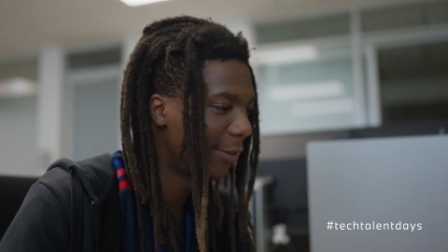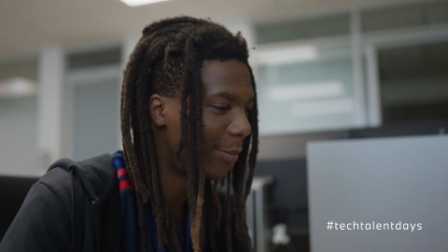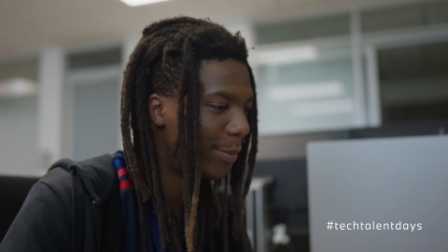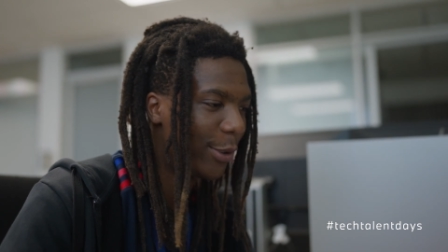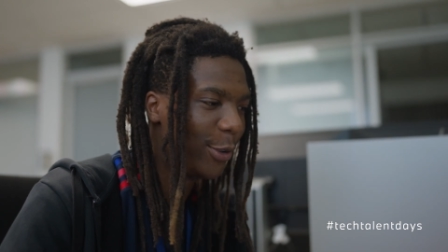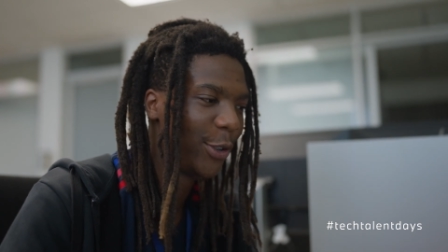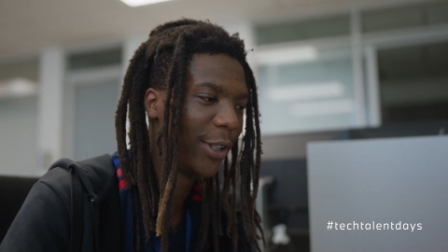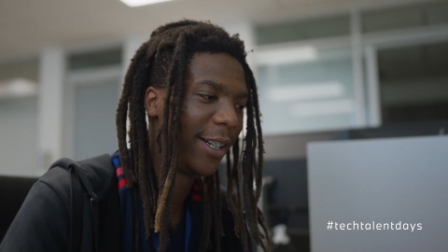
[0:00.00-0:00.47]
I've
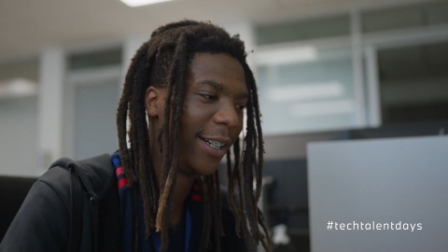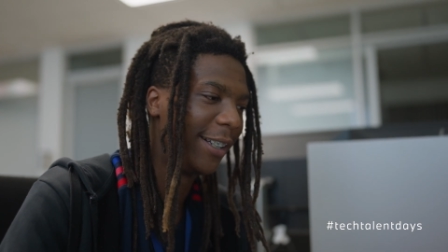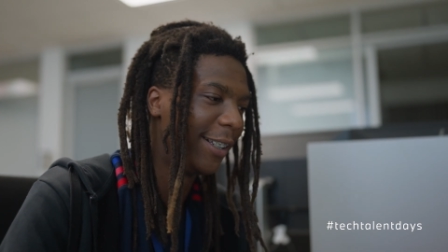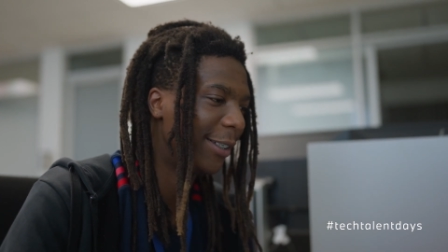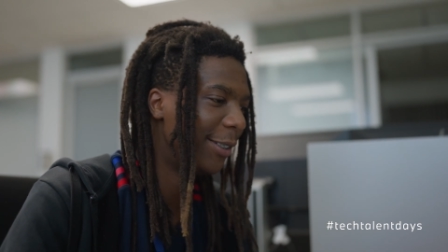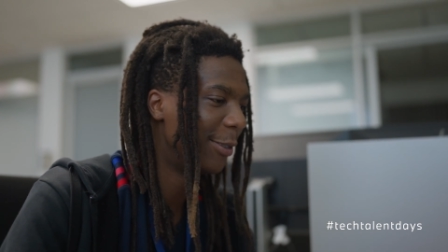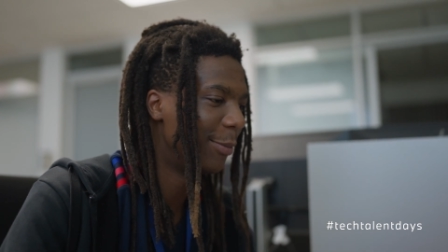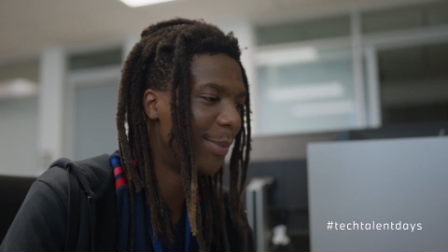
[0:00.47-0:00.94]
been
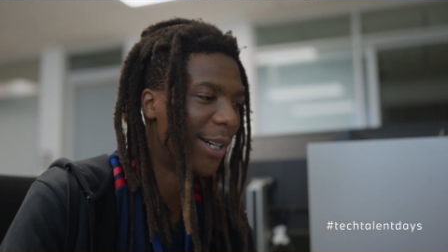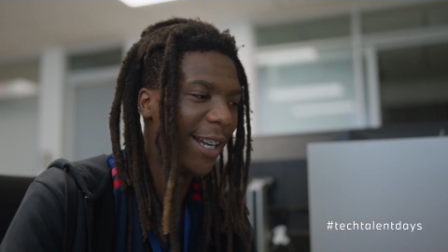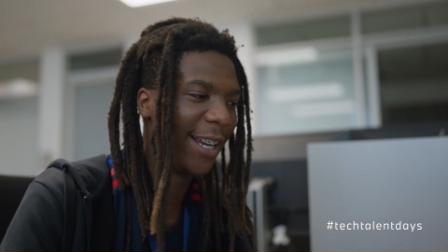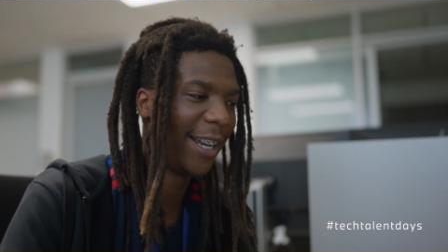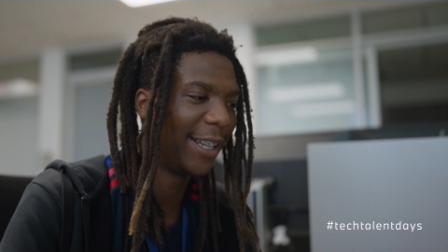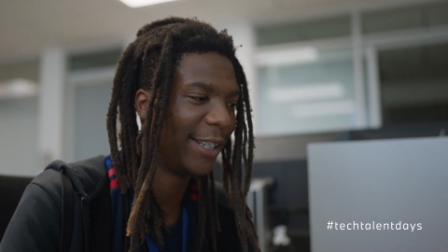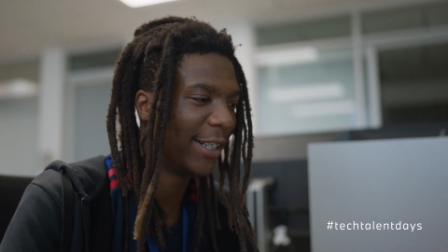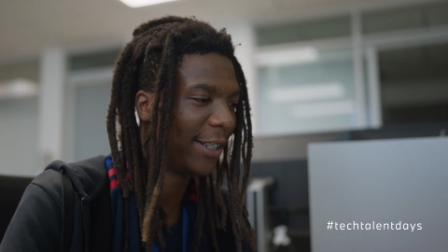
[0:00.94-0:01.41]
trying my
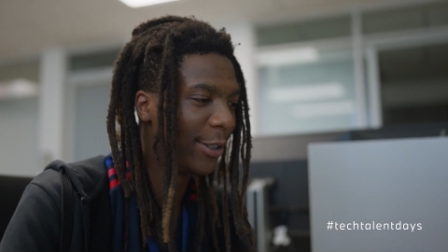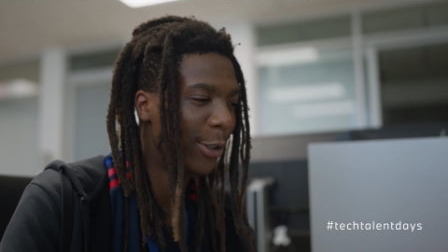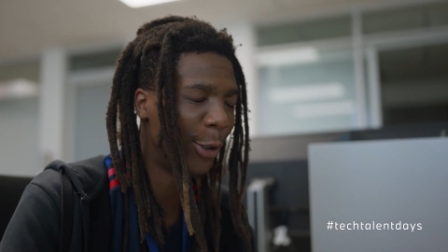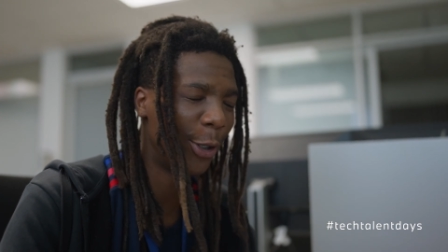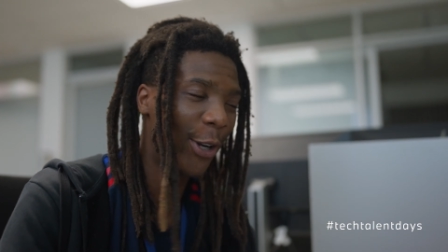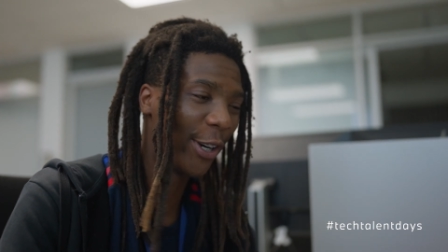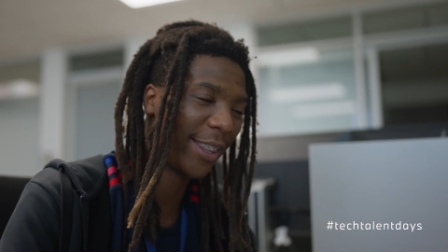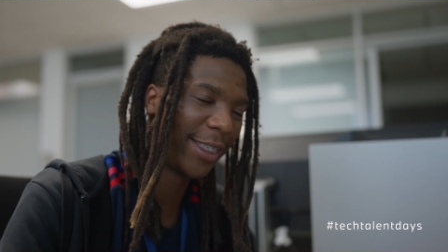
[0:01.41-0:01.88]
hand at a
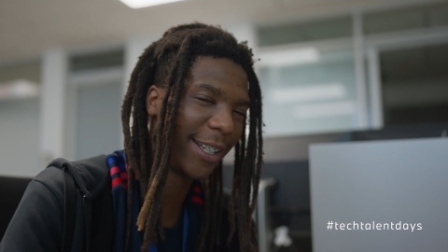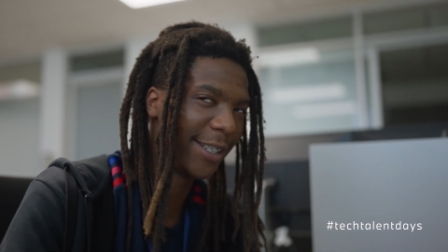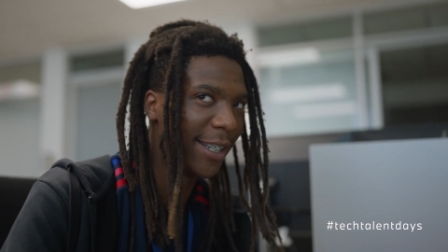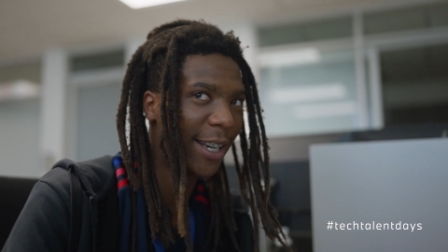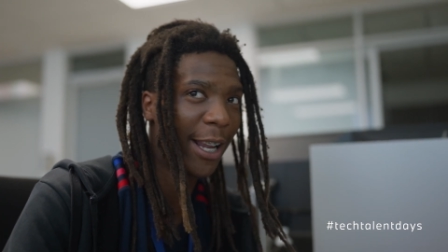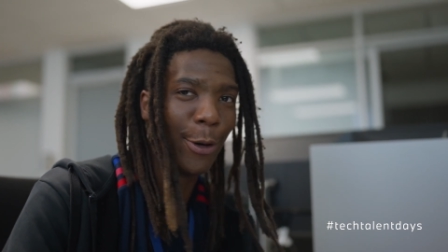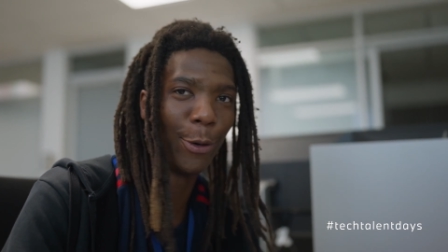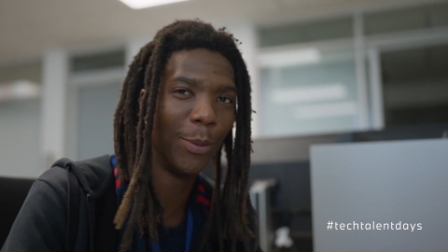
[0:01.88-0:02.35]
lot of things
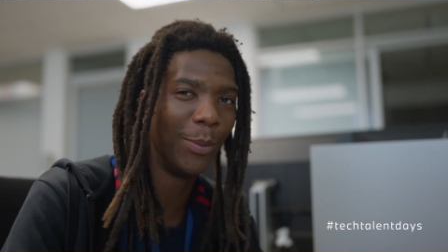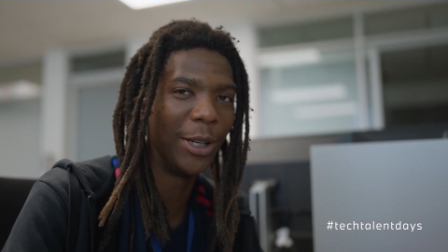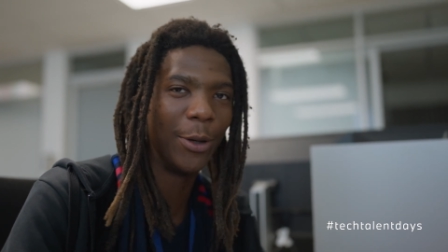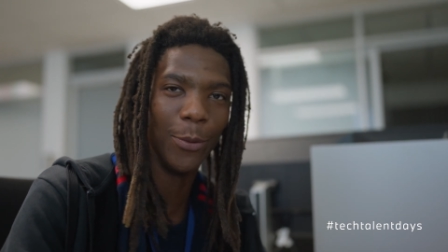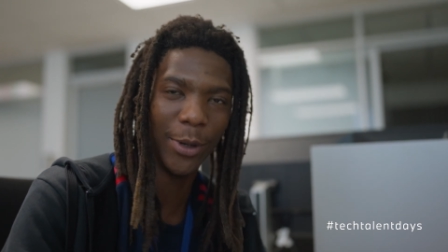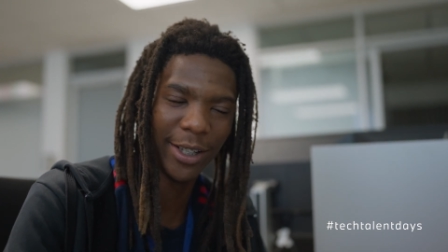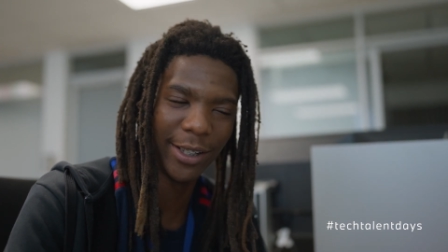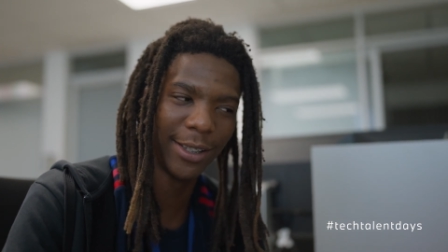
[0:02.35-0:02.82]
that I
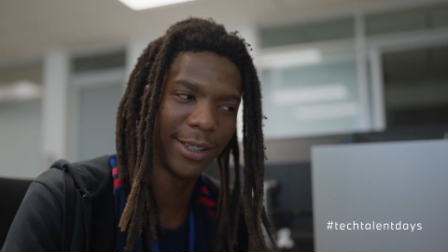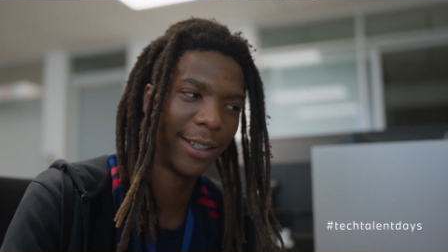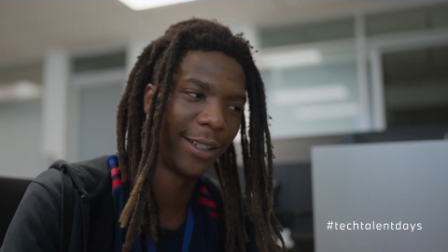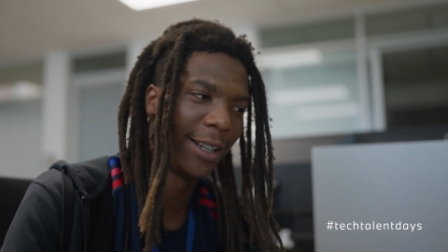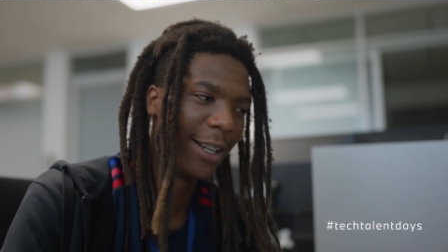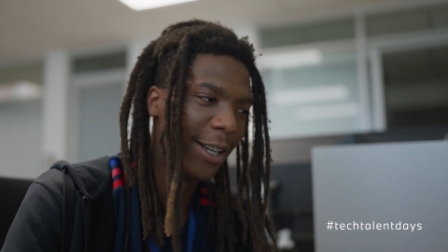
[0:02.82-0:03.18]
normally wouldn't,